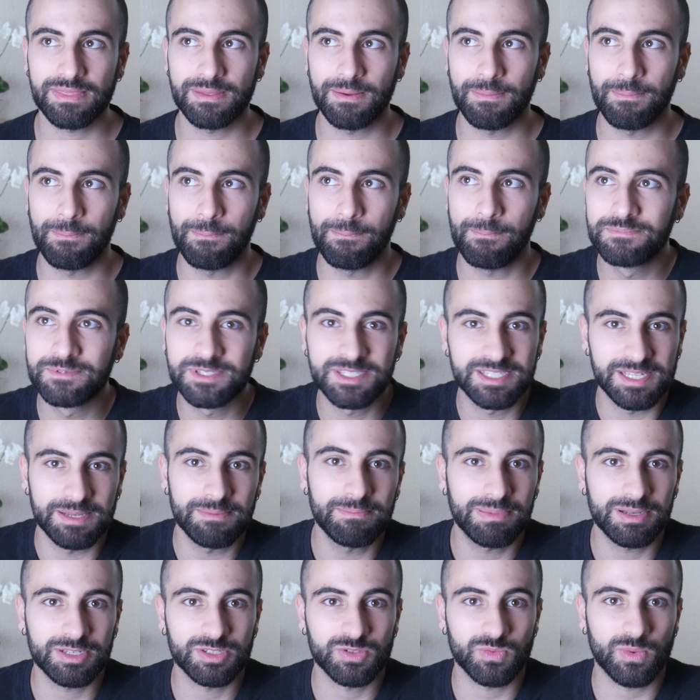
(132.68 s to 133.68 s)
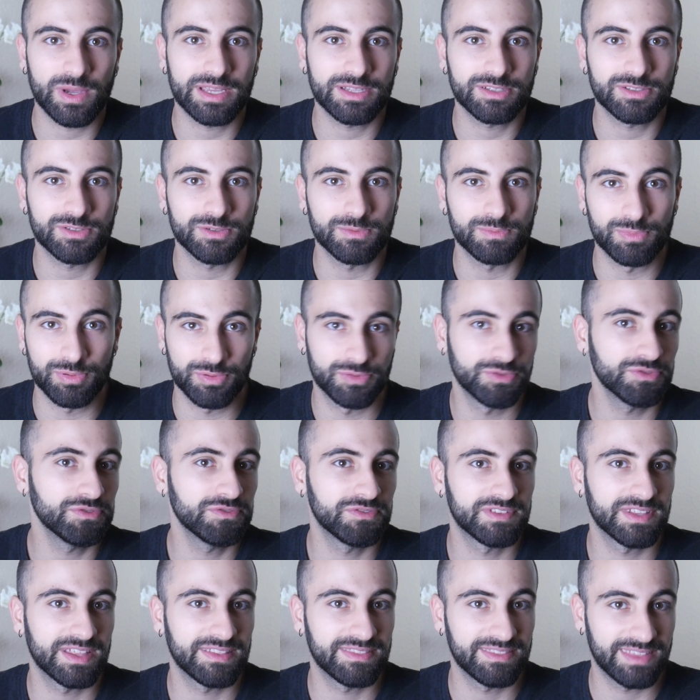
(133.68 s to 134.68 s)
the simplest way to
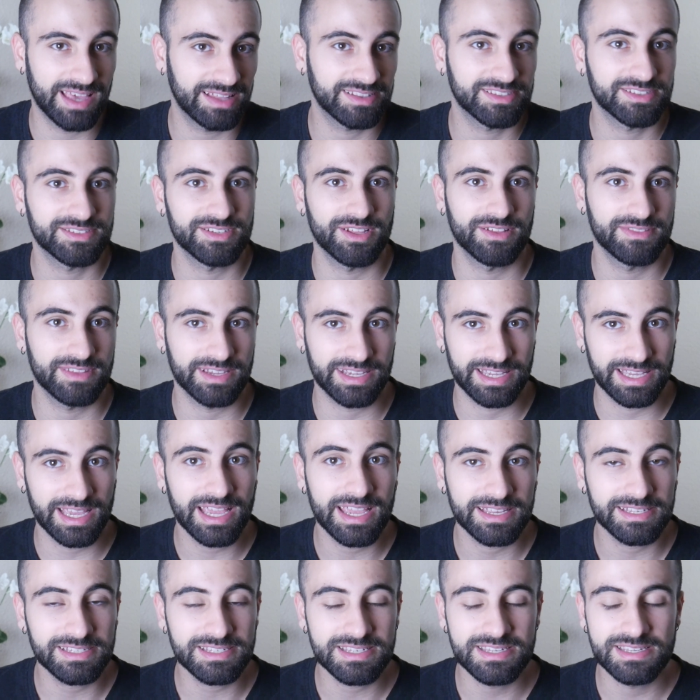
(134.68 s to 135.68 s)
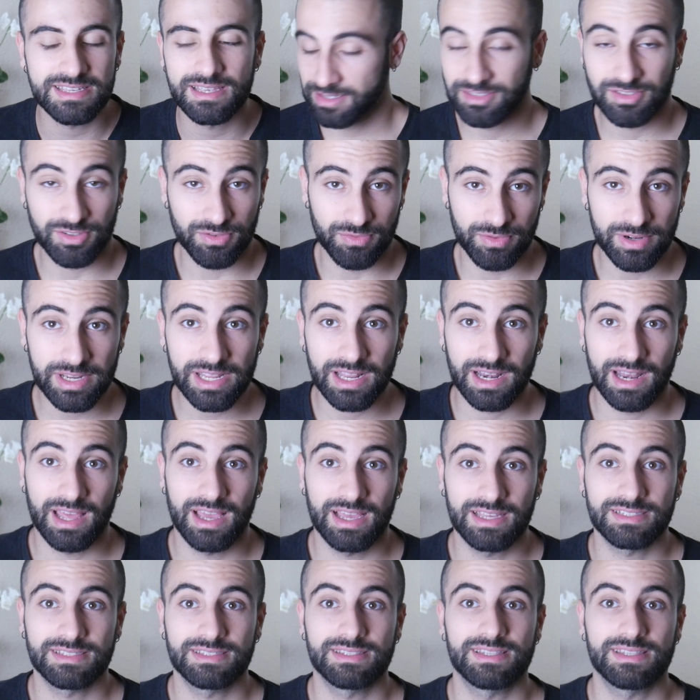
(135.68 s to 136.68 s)
prove that that's not the case is to realize